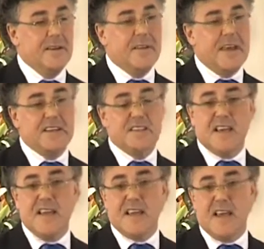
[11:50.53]
they can
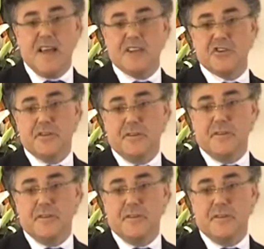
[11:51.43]
take action.